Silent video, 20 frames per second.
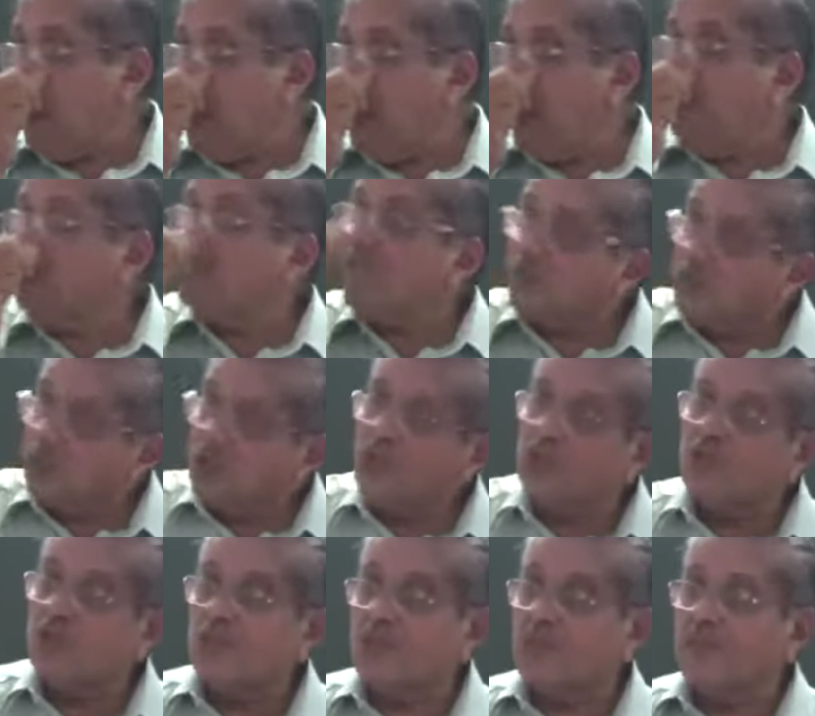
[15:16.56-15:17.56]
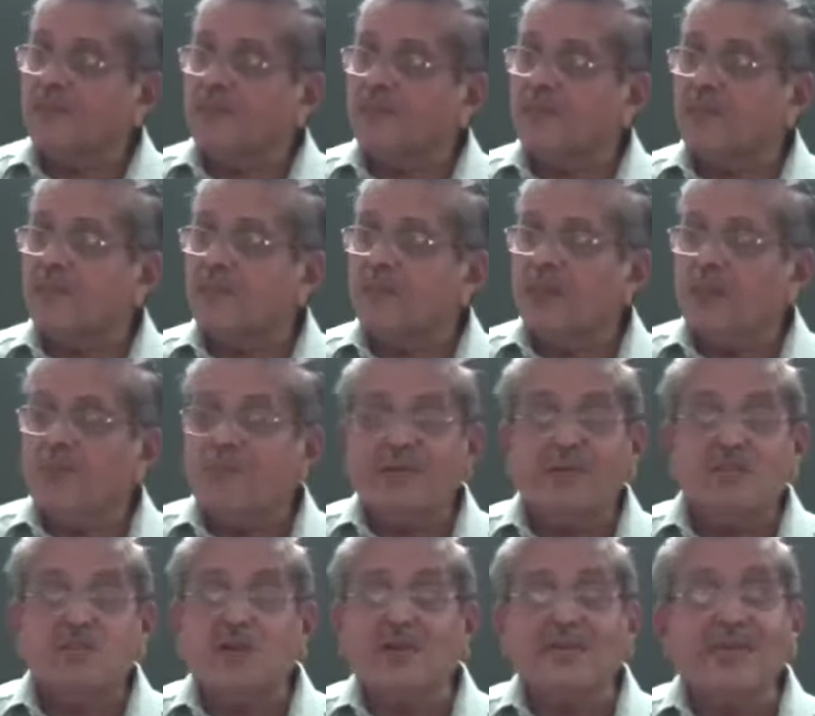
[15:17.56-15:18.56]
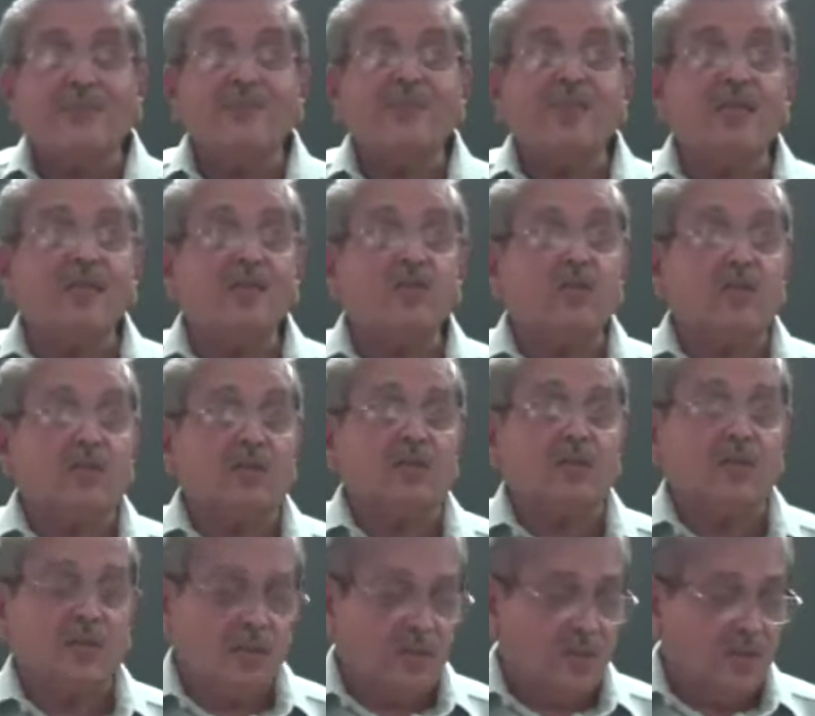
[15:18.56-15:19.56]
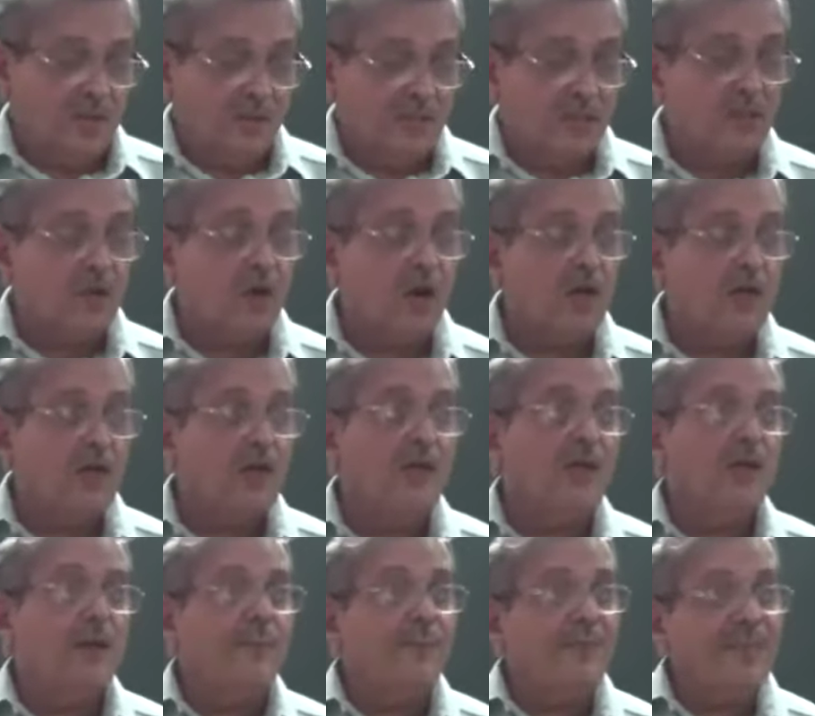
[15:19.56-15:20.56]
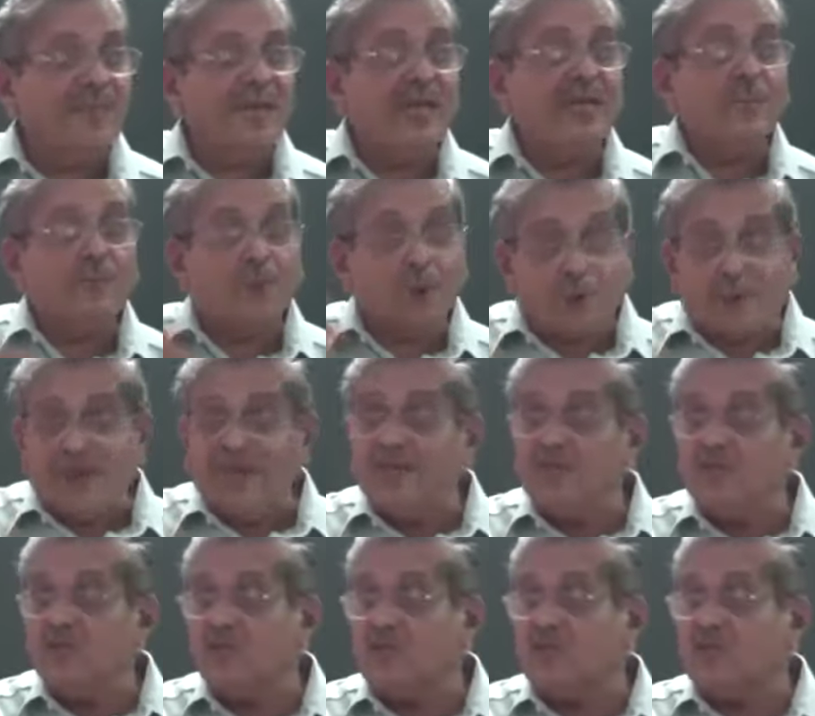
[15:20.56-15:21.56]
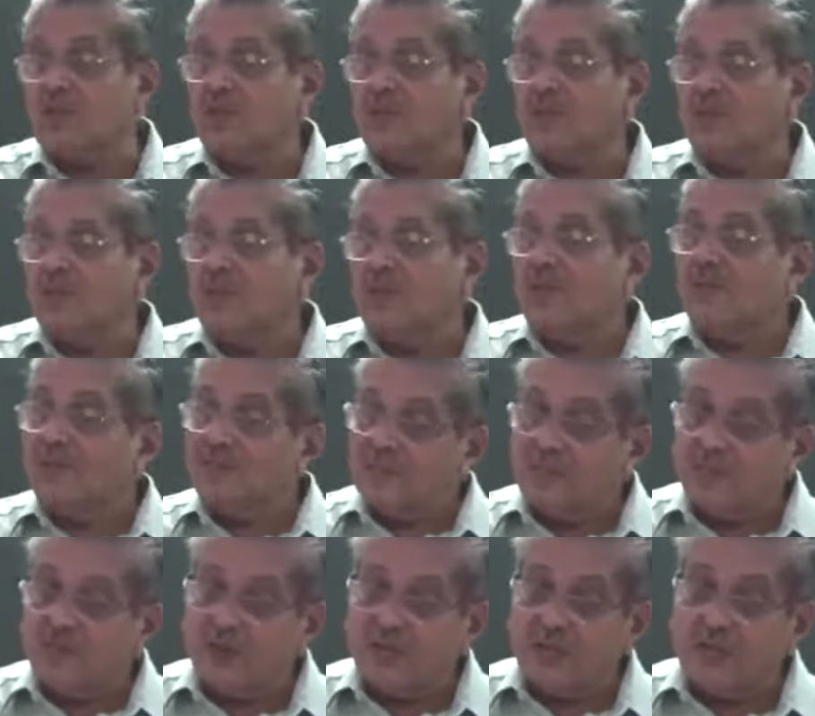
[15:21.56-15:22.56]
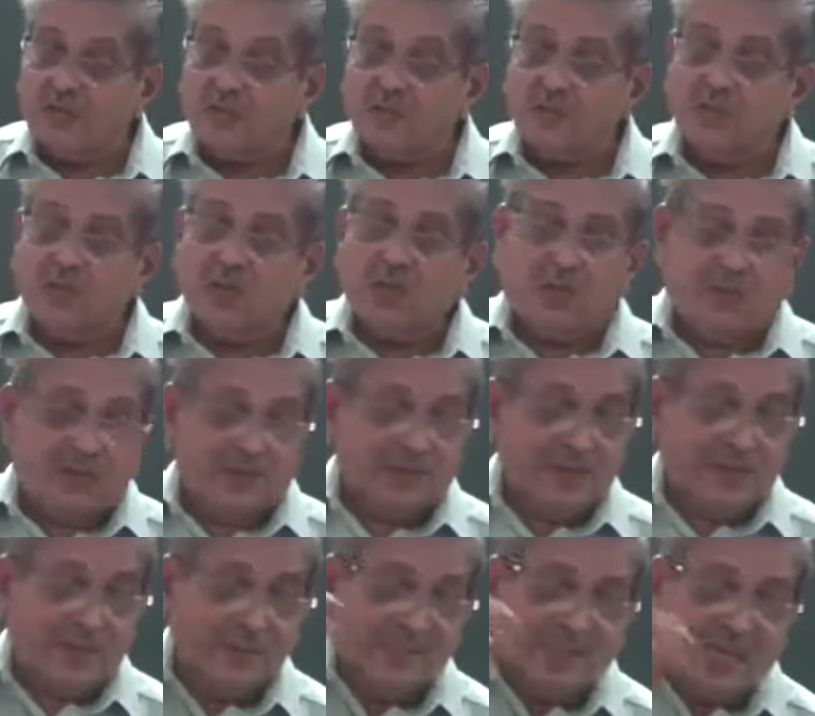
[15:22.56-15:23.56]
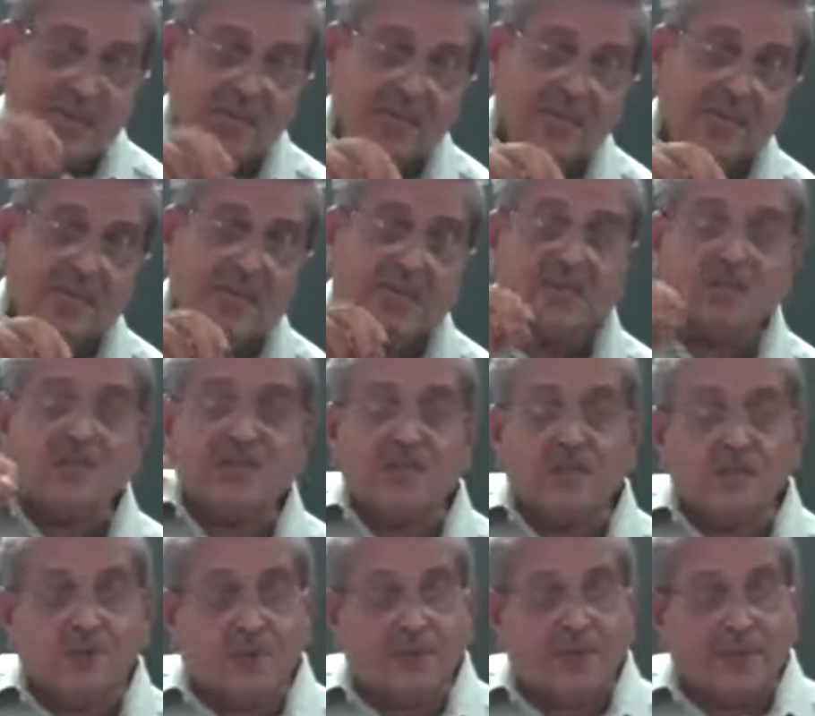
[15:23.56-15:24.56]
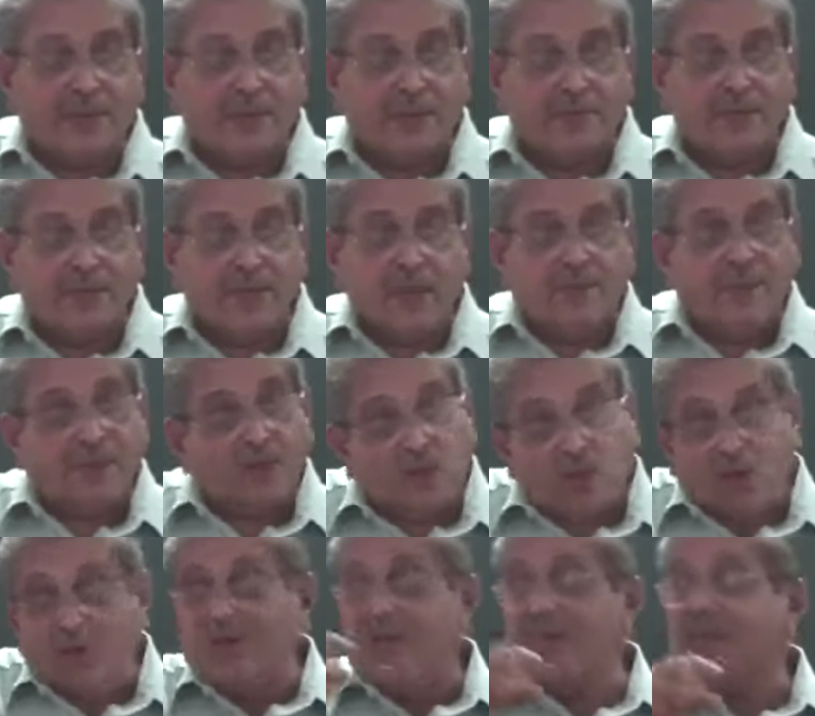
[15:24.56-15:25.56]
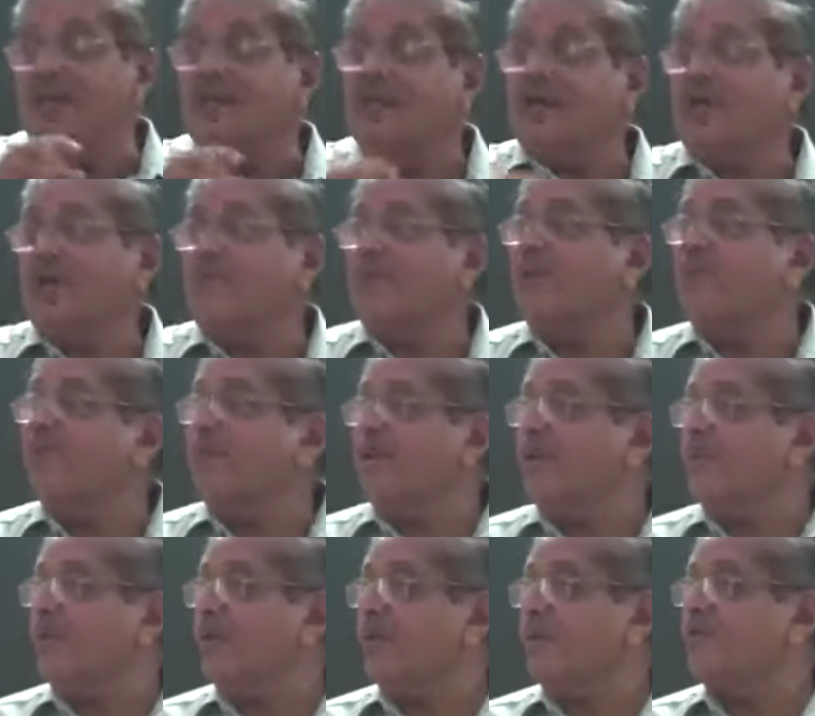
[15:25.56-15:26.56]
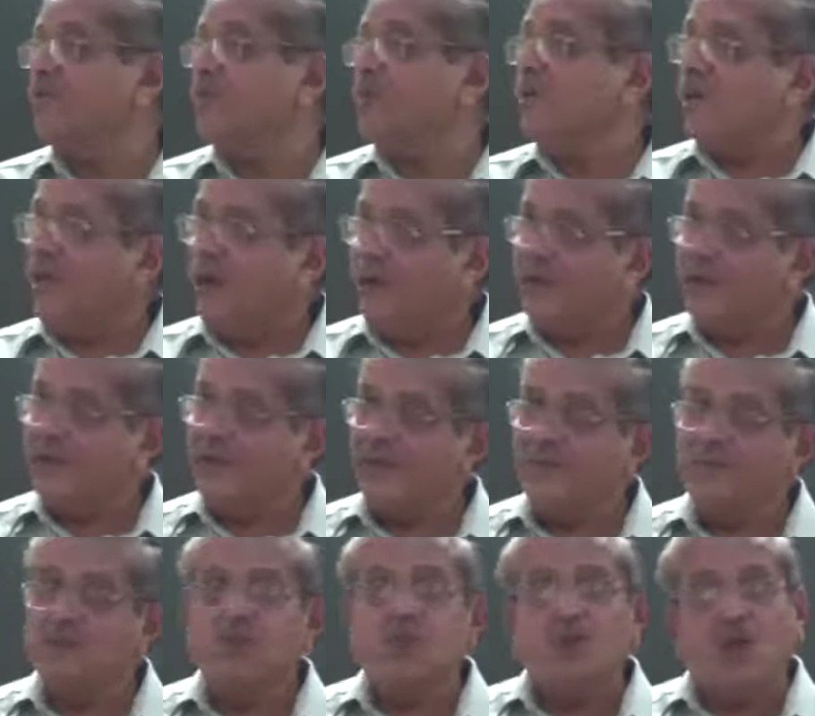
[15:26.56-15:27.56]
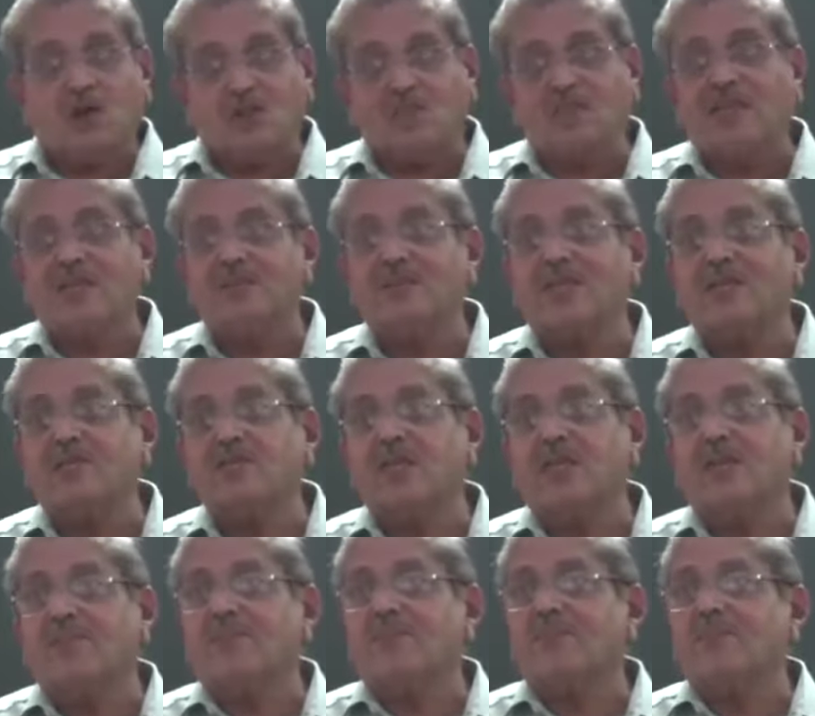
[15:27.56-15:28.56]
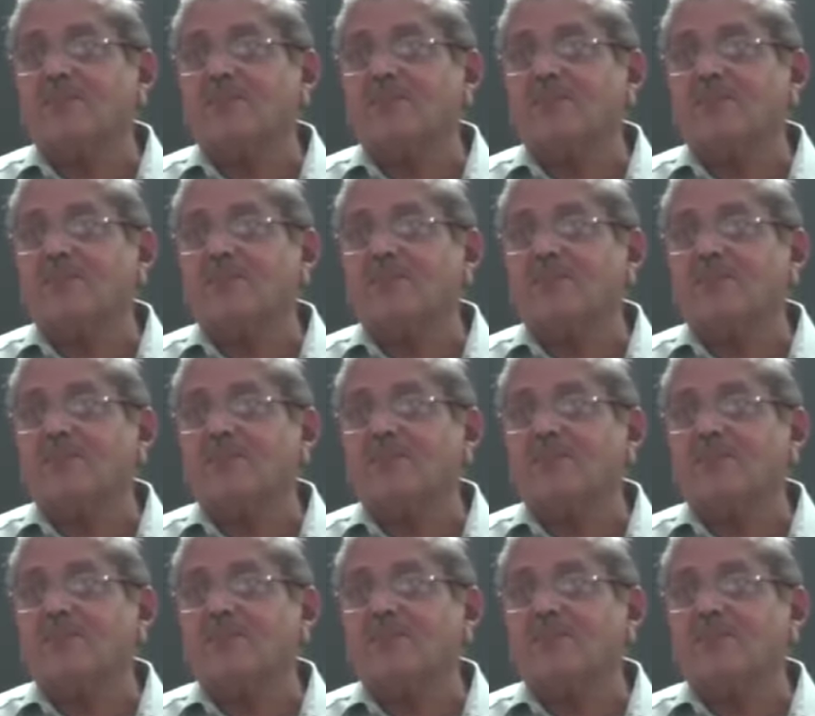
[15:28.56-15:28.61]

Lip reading: it is also ether, but it is not dimethyl ether. What is it called? Methyl propyl ether. What is the difference? One side methyl, another side propyl. But totally, number of carbon atoms, hydrogen atoms, oxygen atoms are same.